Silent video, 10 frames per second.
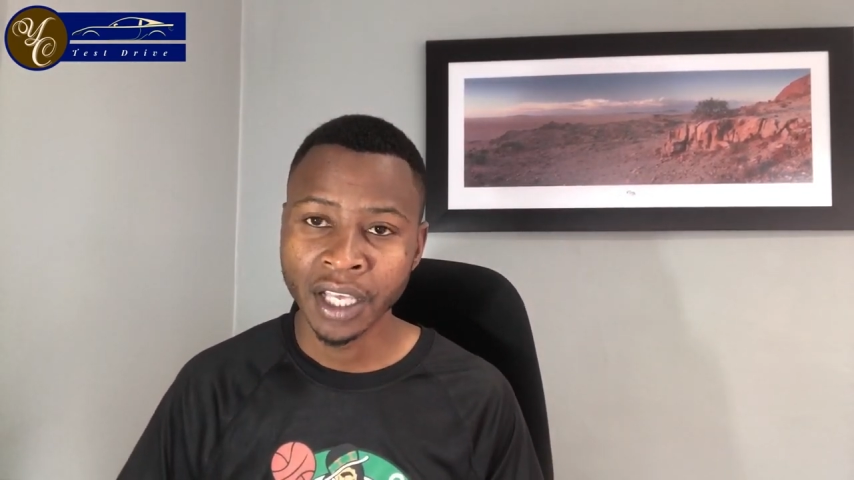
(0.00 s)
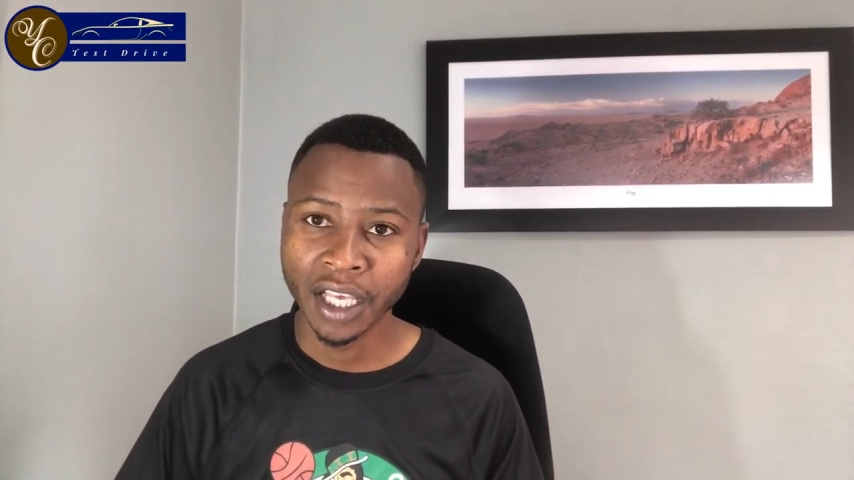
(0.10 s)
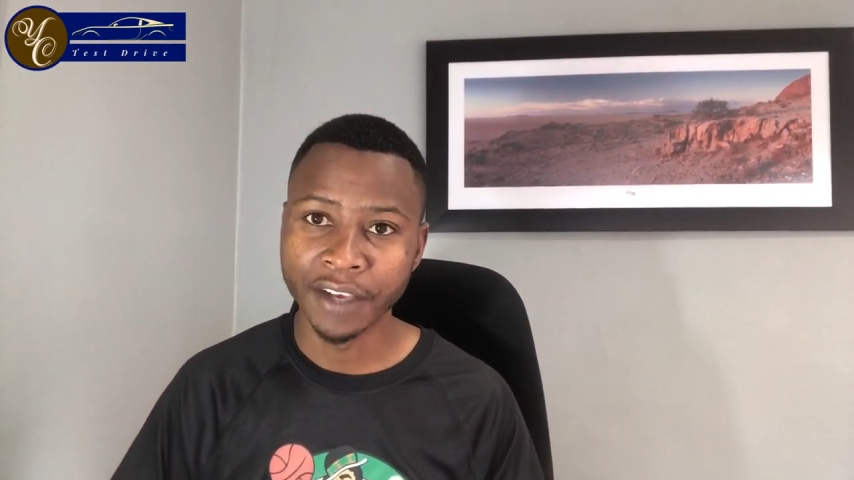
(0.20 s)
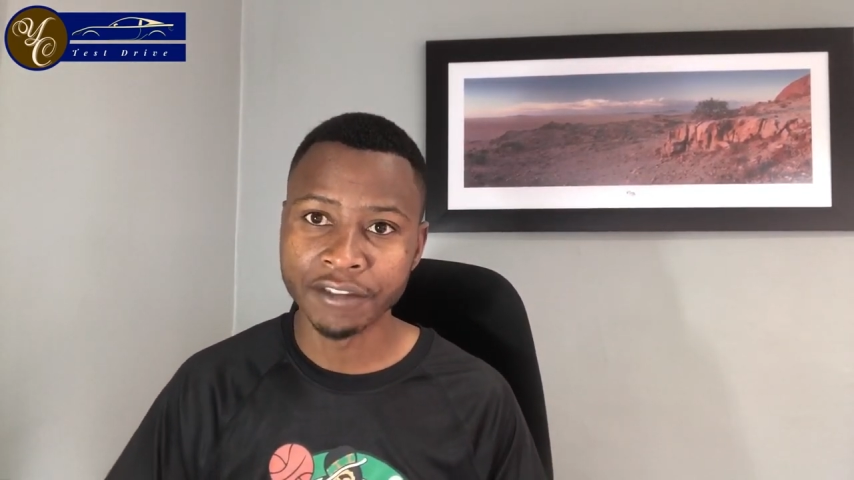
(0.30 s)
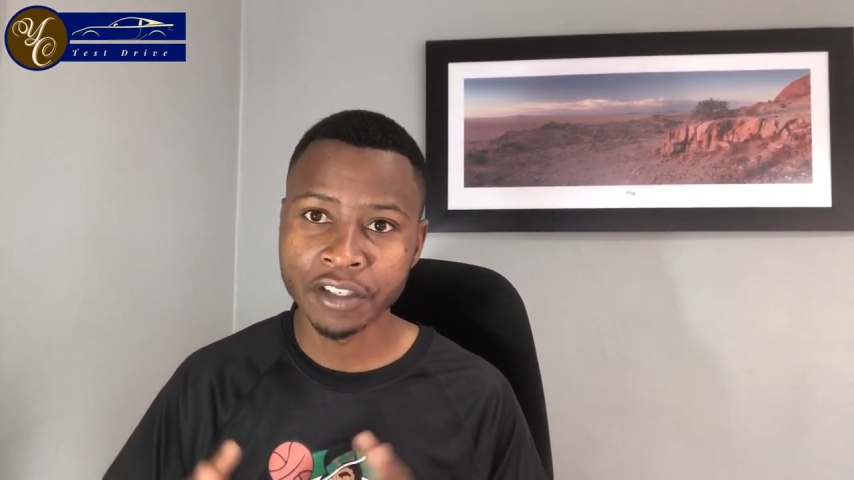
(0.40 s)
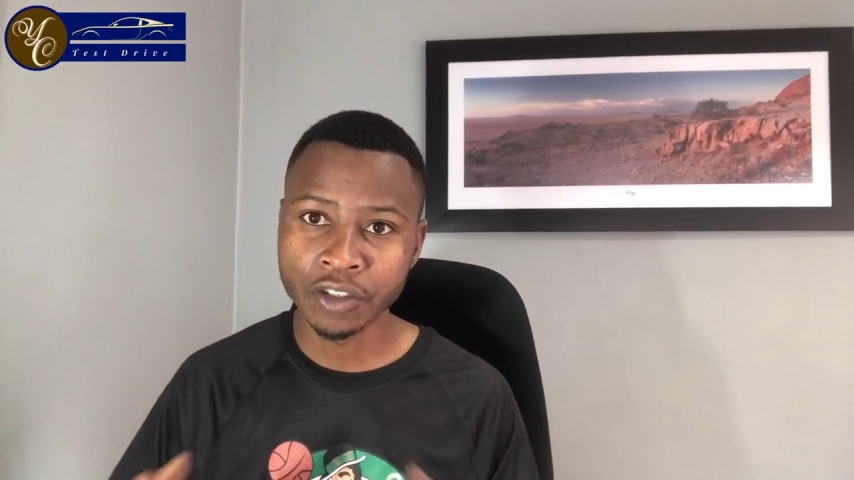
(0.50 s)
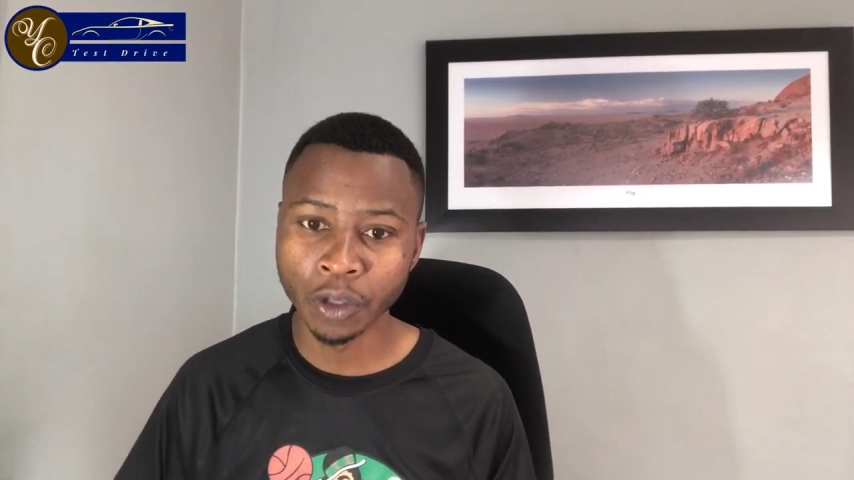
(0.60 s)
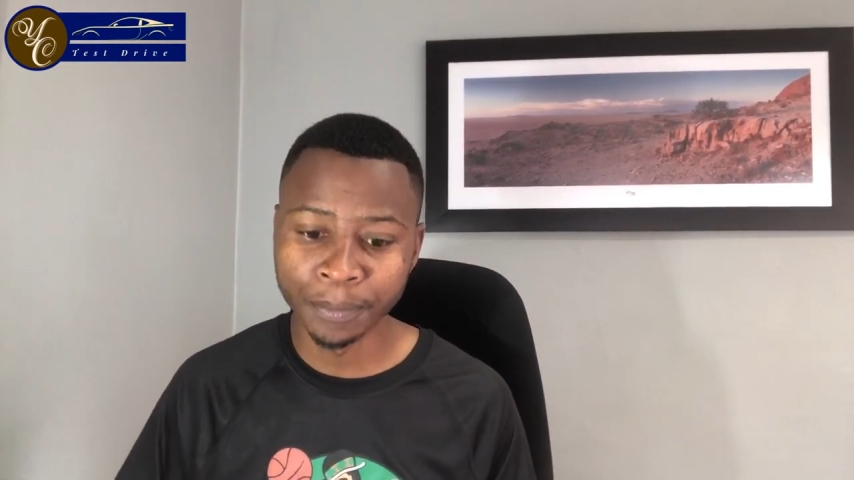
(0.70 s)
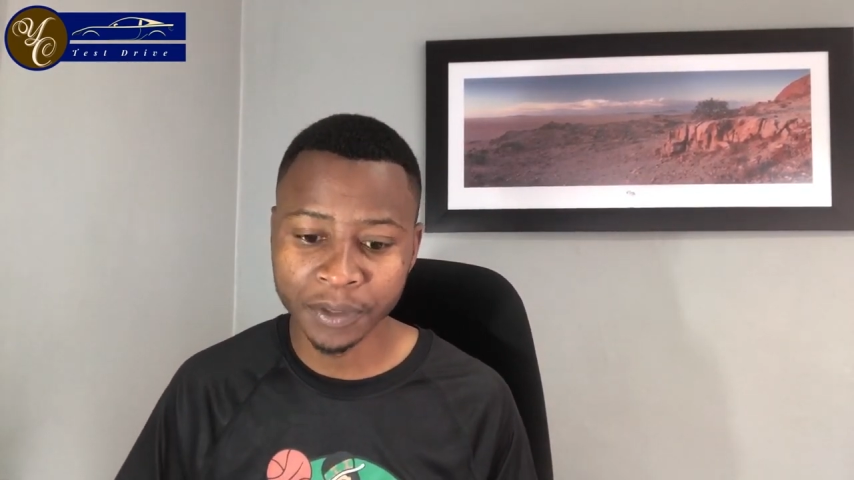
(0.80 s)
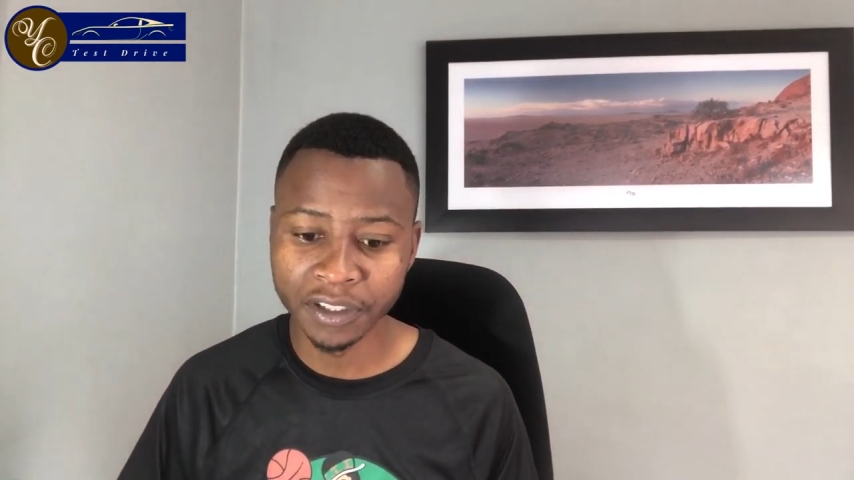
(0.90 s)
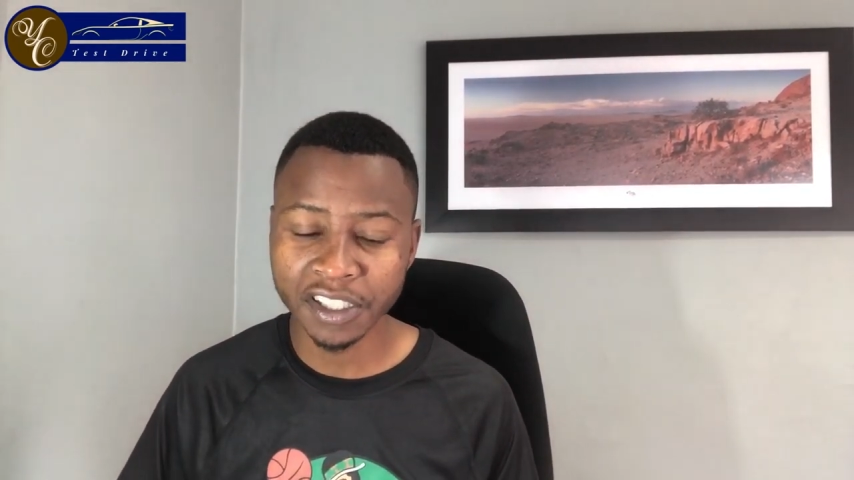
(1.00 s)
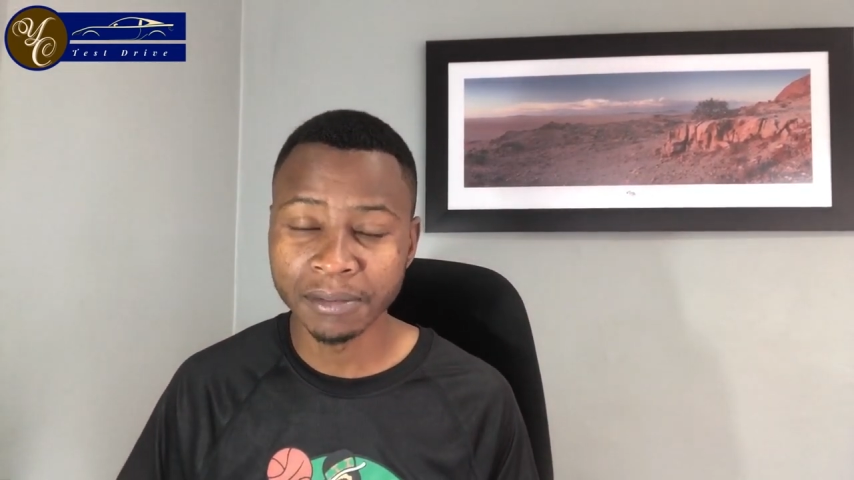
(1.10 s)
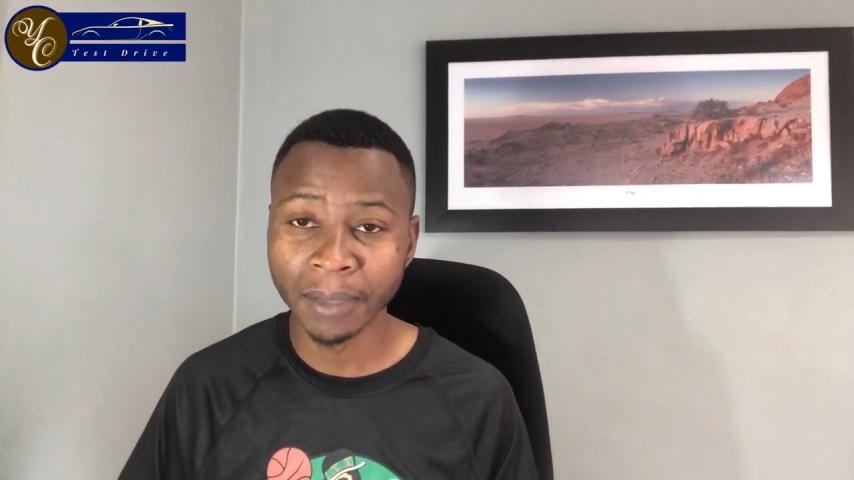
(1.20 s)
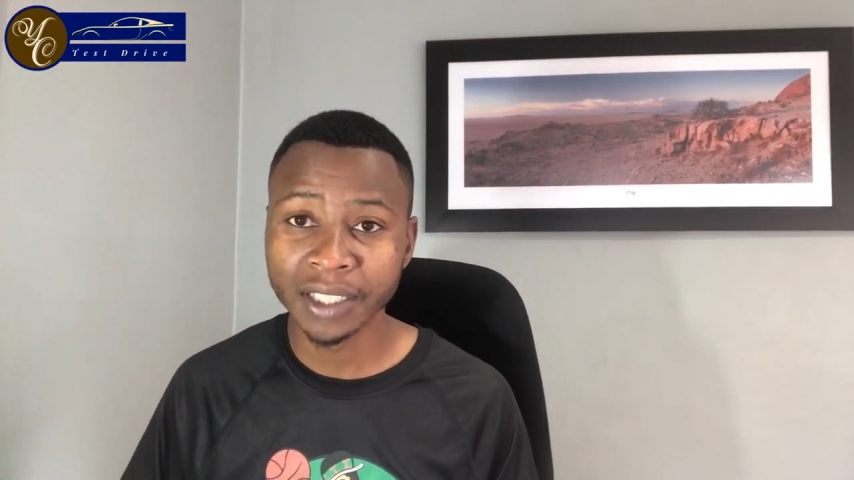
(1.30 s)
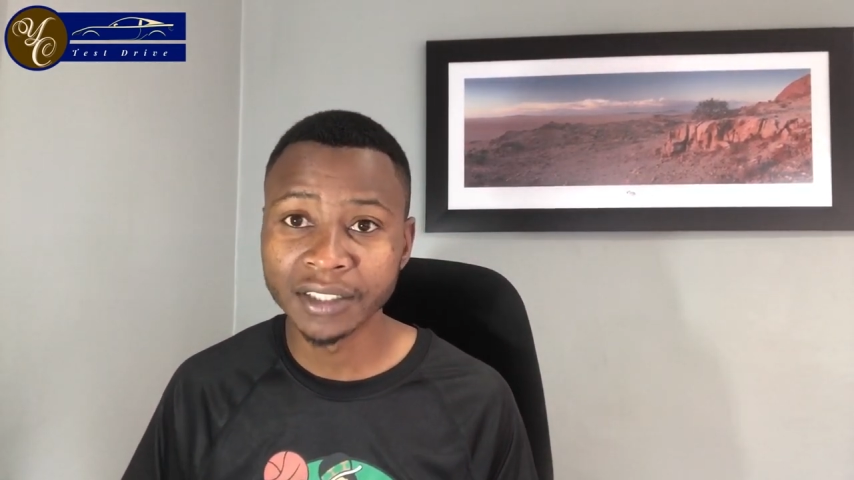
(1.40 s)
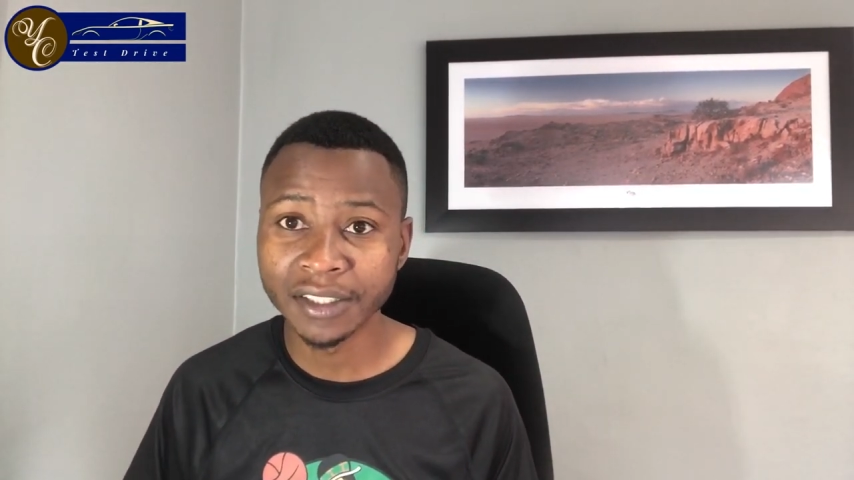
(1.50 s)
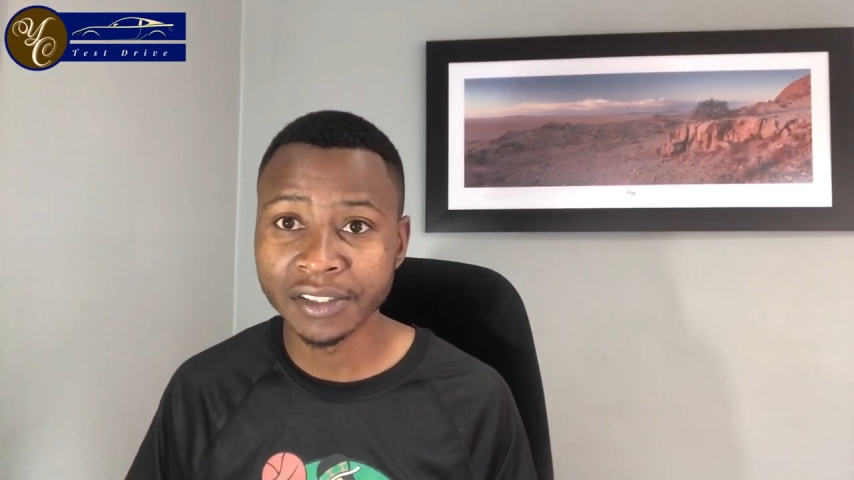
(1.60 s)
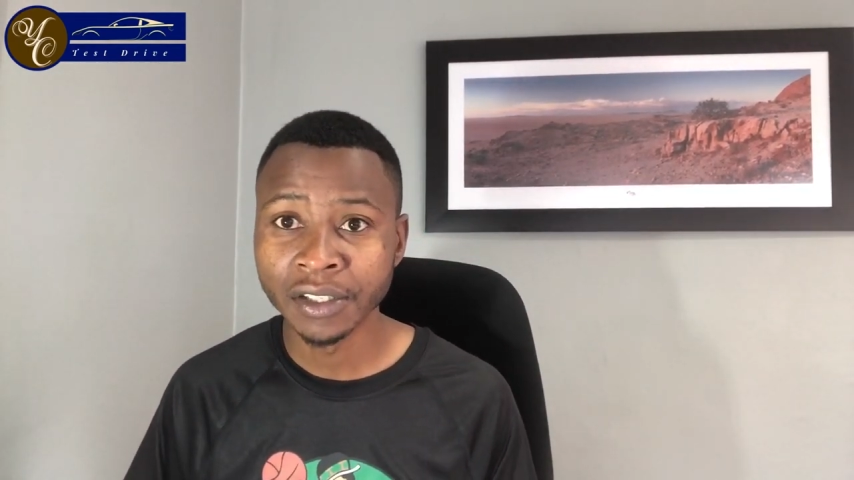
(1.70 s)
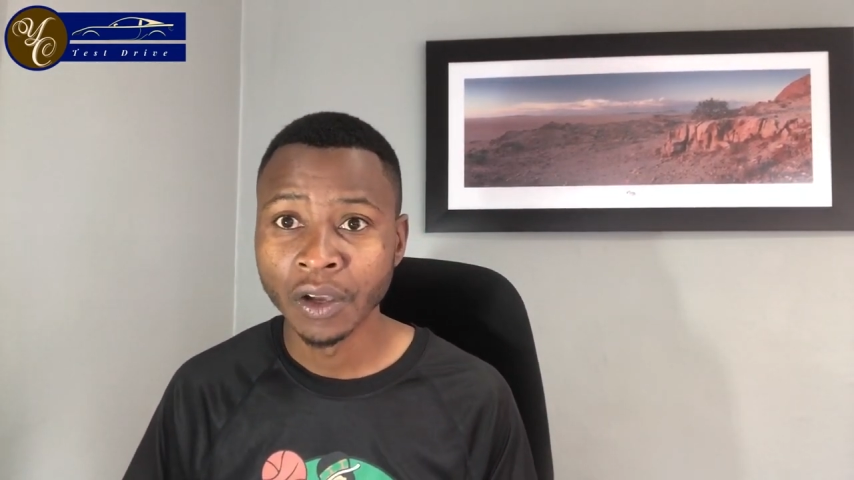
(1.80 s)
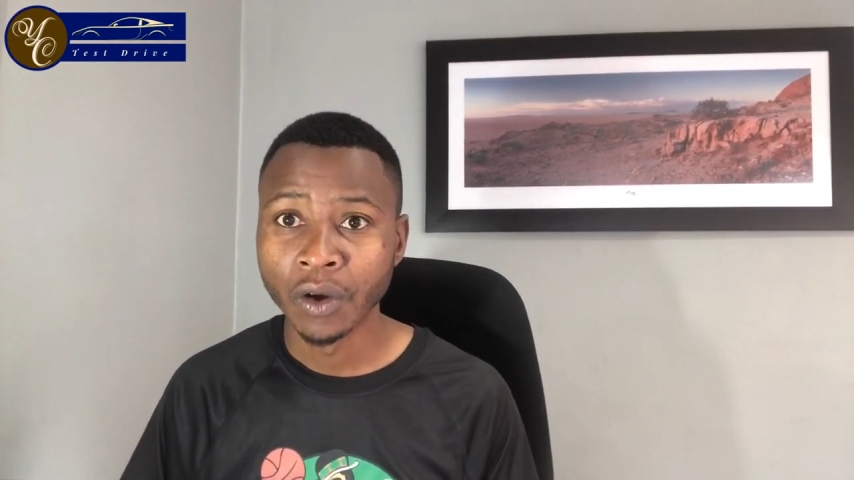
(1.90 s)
have stopped this madness